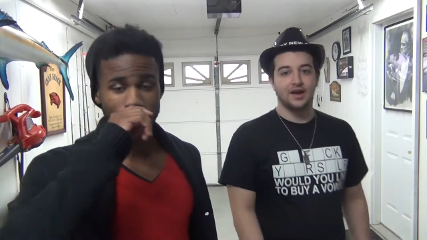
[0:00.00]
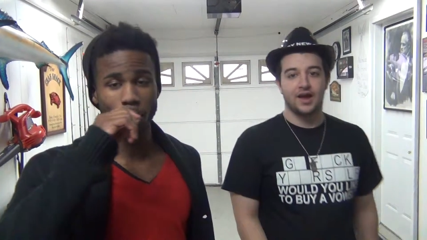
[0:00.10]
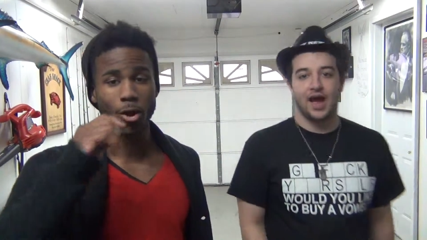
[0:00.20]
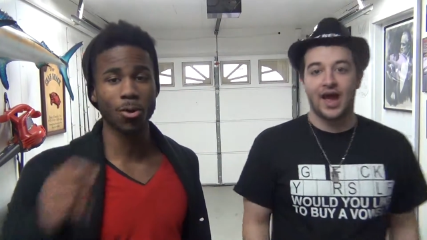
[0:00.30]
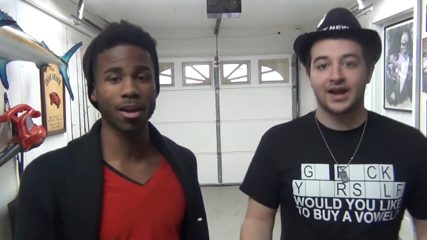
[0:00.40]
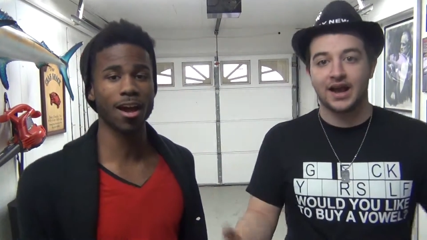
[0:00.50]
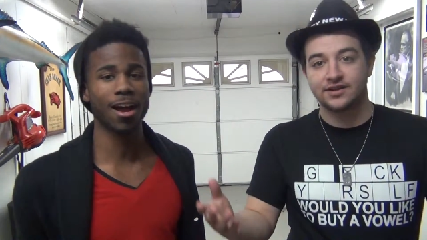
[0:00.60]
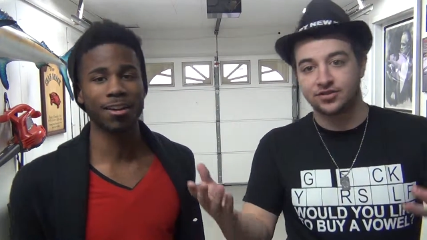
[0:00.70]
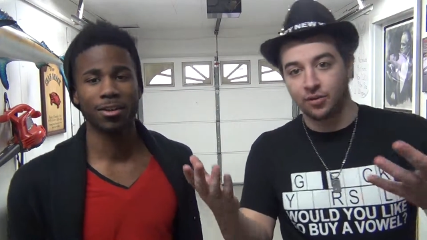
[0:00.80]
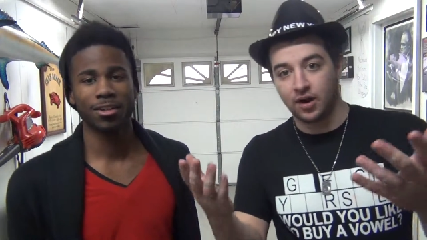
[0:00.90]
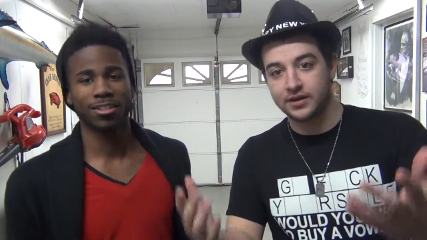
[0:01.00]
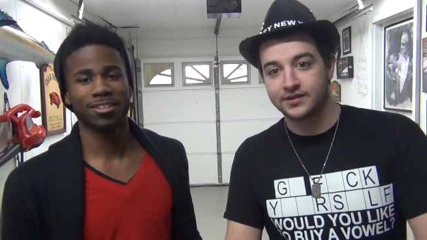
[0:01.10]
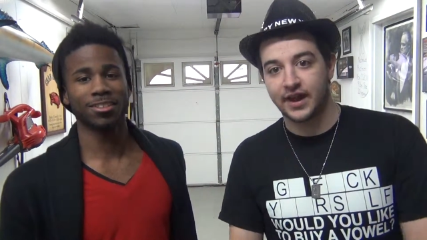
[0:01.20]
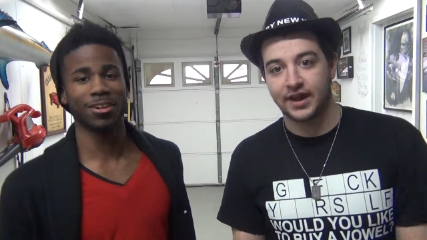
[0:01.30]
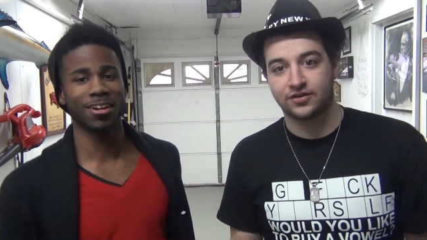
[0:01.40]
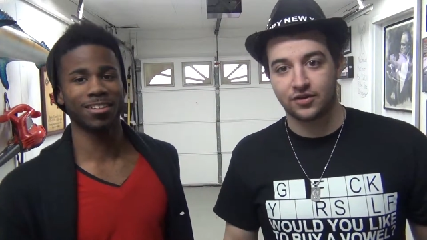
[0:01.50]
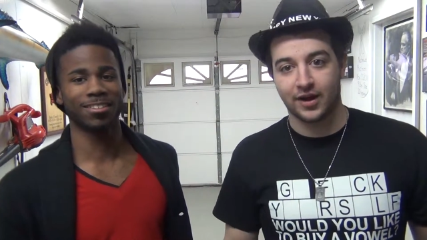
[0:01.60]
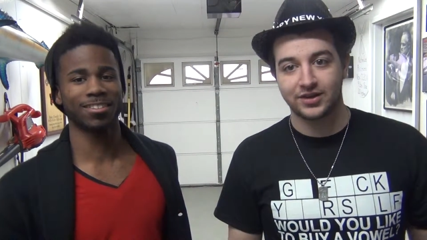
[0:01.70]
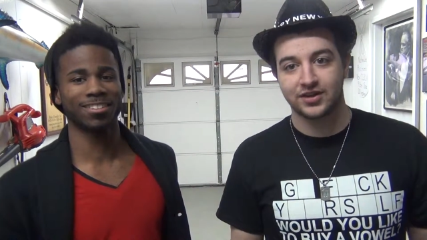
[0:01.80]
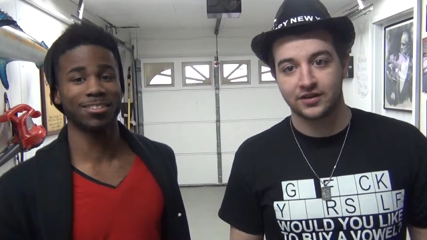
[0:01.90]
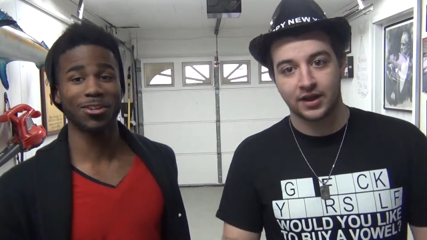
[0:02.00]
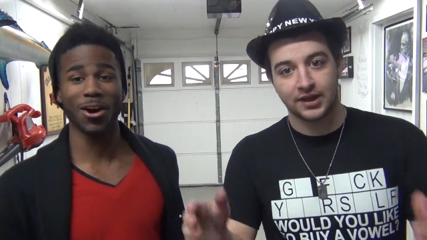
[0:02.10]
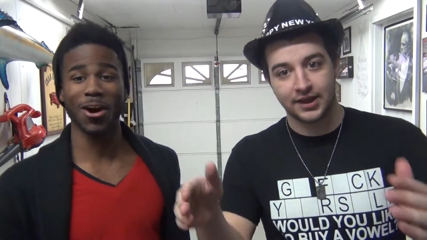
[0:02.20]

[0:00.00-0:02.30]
Speaker 1: Oh, hey God. guys, you want us to answer questions? No.